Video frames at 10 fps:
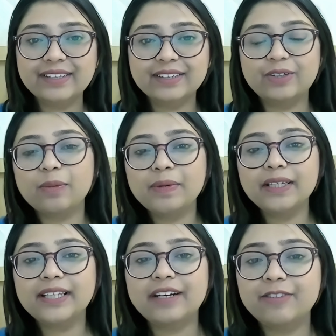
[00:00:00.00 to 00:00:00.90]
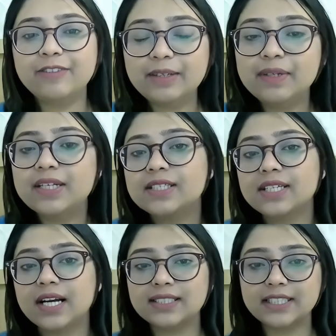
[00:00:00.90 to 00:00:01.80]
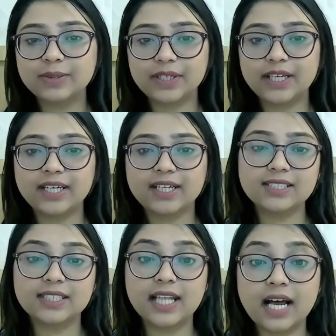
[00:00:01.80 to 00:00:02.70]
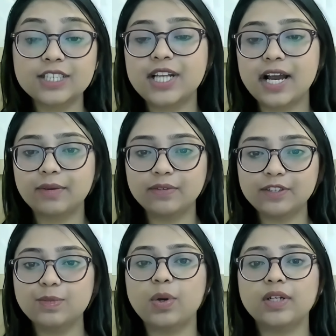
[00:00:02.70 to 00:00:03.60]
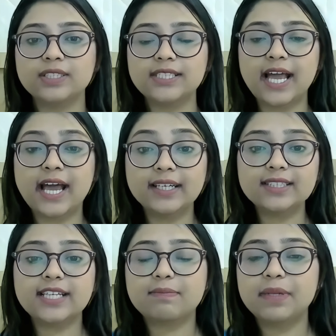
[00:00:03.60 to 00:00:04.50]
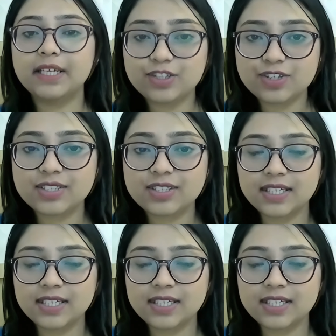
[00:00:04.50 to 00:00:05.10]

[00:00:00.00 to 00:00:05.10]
The topic that we'll be discussing today is large language models and its applications